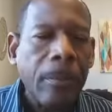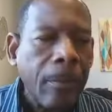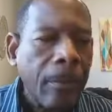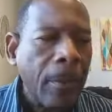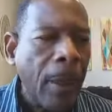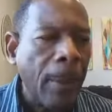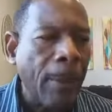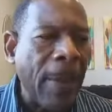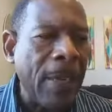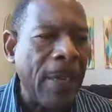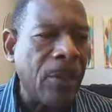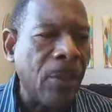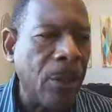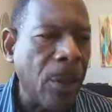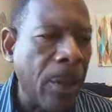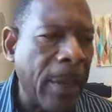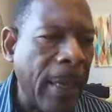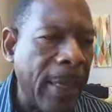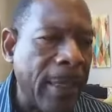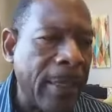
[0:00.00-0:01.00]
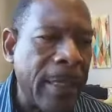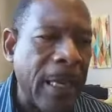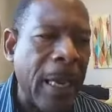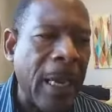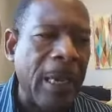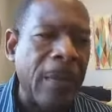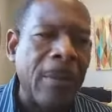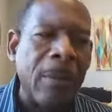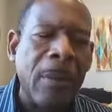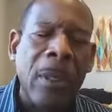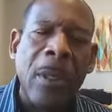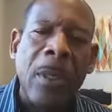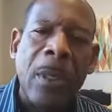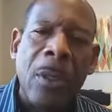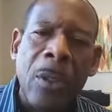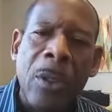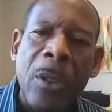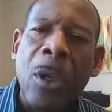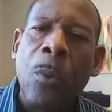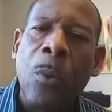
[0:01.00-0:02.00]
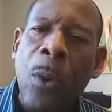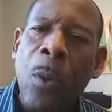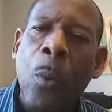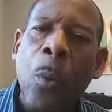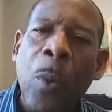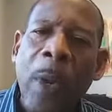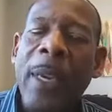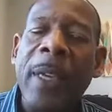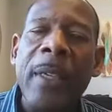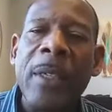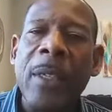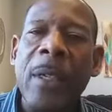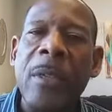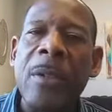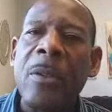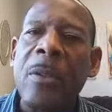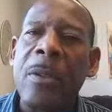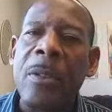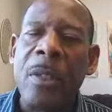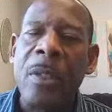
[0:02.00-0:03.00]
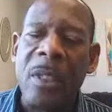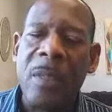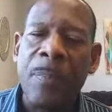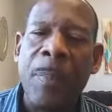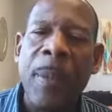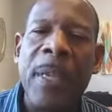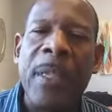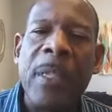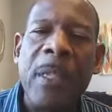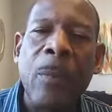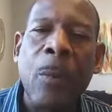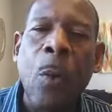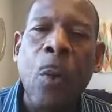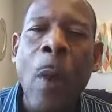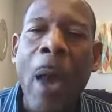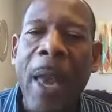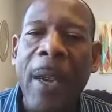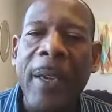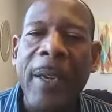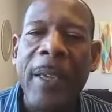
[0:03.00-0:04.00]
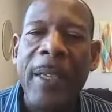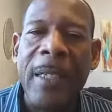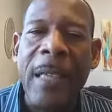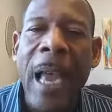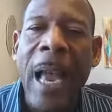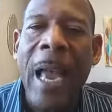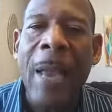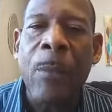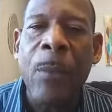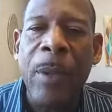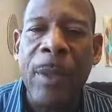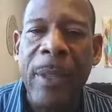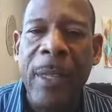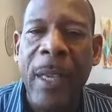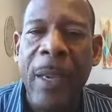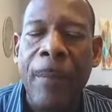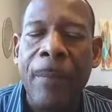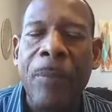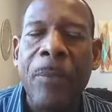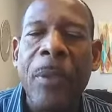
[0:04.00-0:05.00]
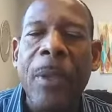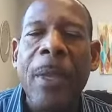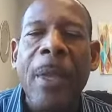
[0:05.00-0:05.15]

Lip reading: make sure that, we're willing to spend some quality time with them.